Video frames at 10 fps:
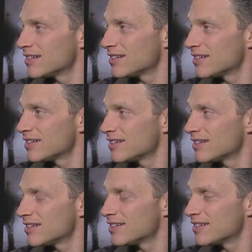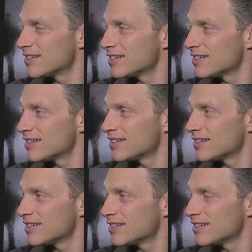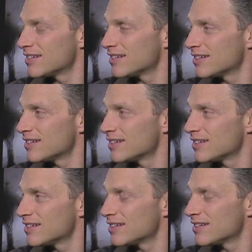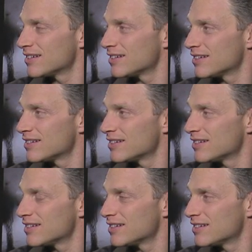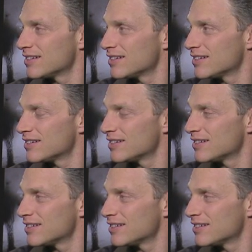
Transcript: (silent)